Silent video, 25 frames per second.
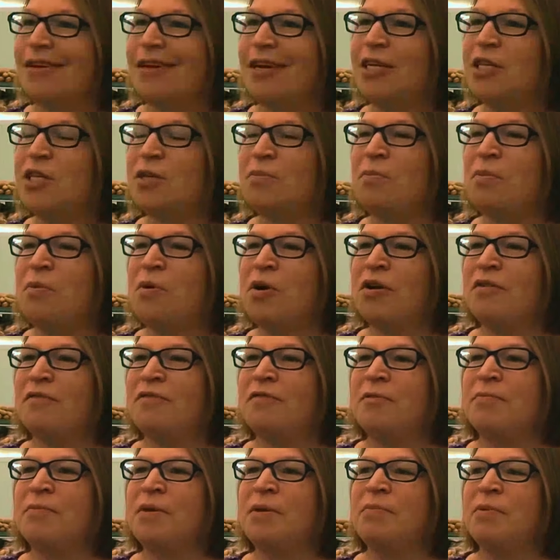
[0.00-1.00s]
It's important
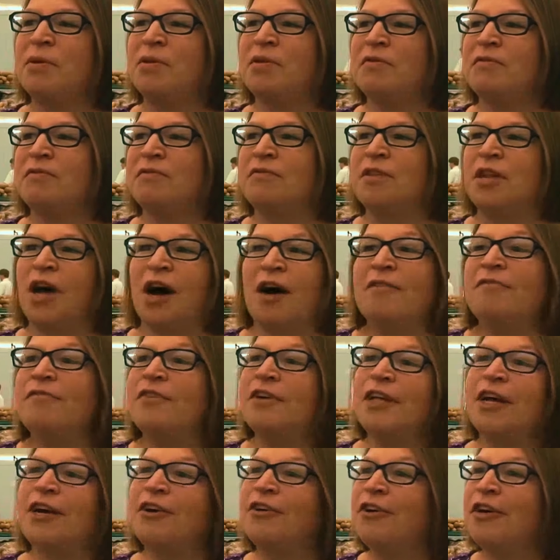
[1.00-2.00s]
for people to not
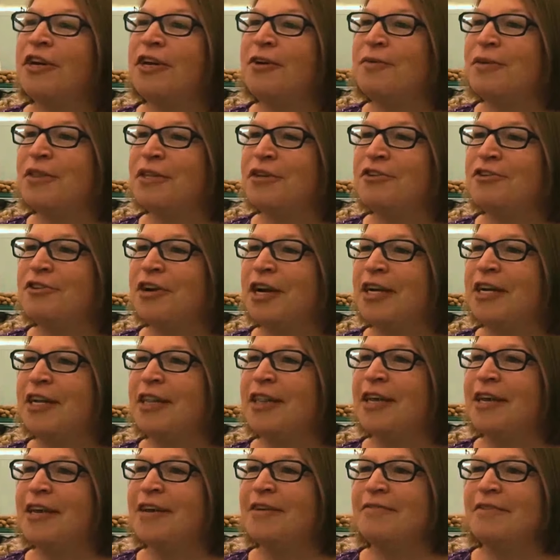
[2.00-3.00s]
feel hungry when they're trying to
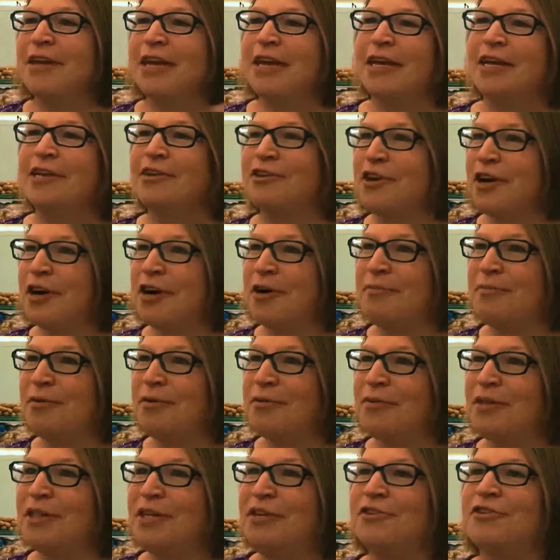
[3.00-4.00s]
think of getting a job or
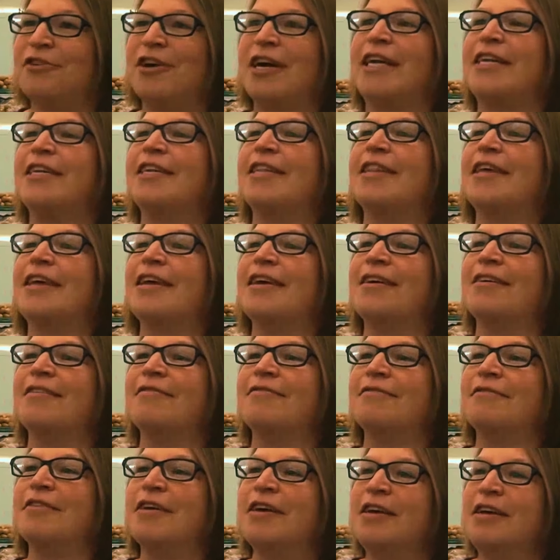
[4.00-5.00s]
when they're trying to think of
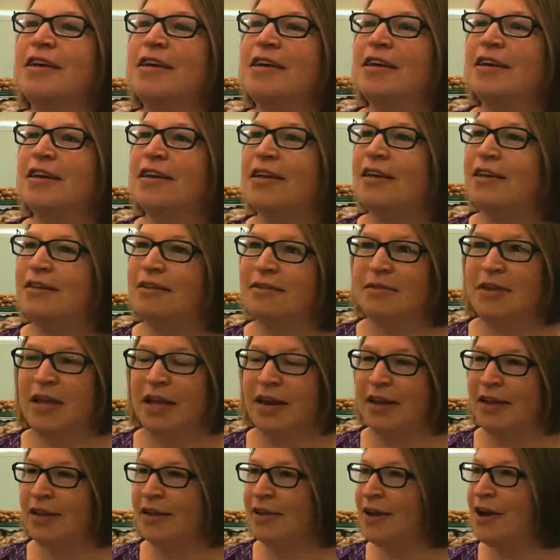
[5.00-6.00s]

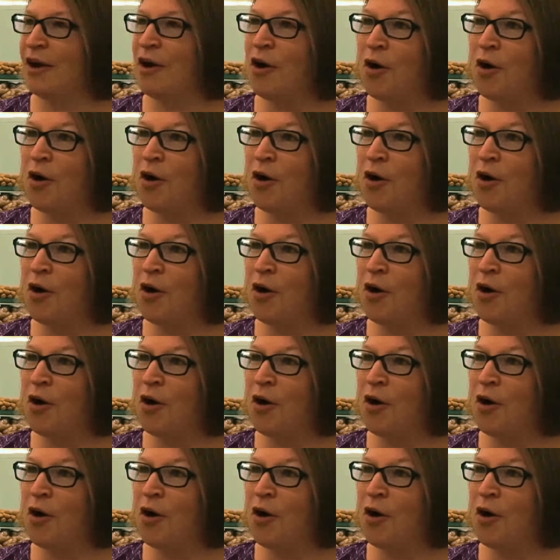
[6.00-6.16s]
getting a